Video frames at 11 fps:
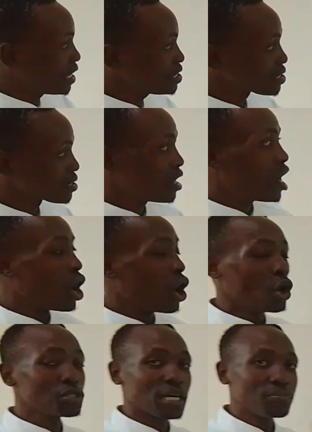height
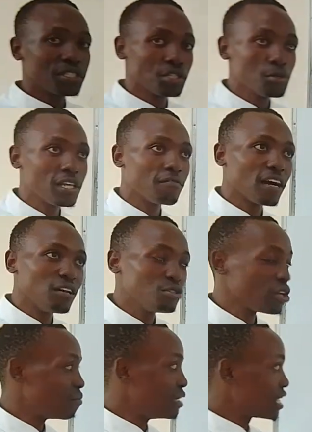or substitute the values
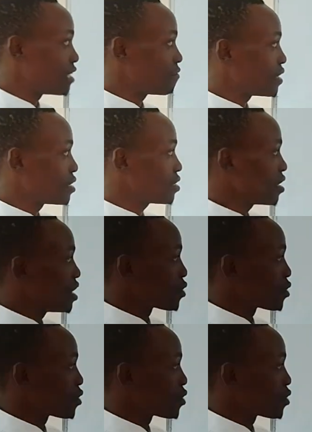you've been given